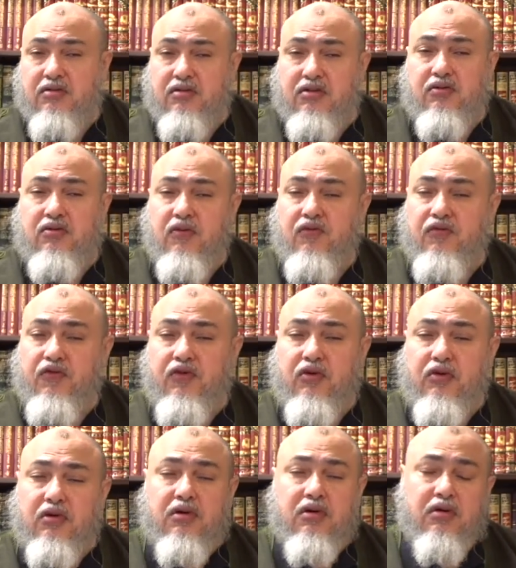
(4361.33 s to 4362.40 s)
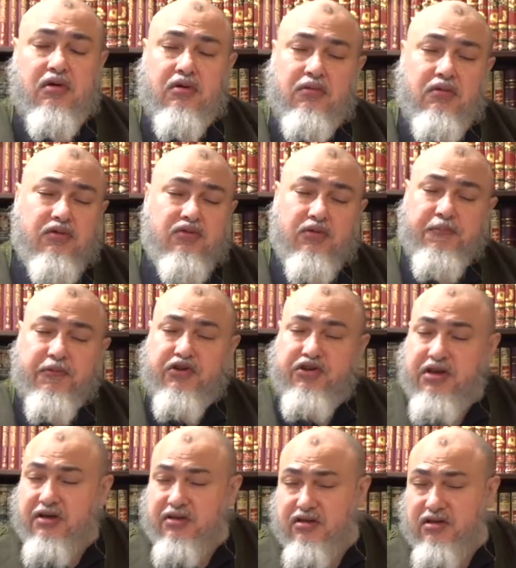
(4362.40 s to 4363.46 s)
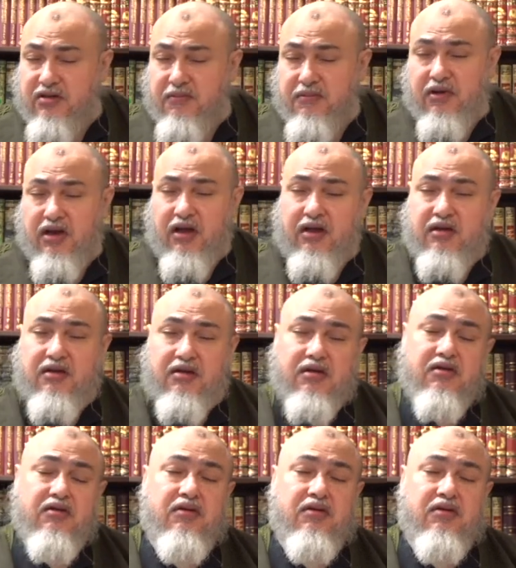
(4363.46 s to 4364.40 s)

to protect them, and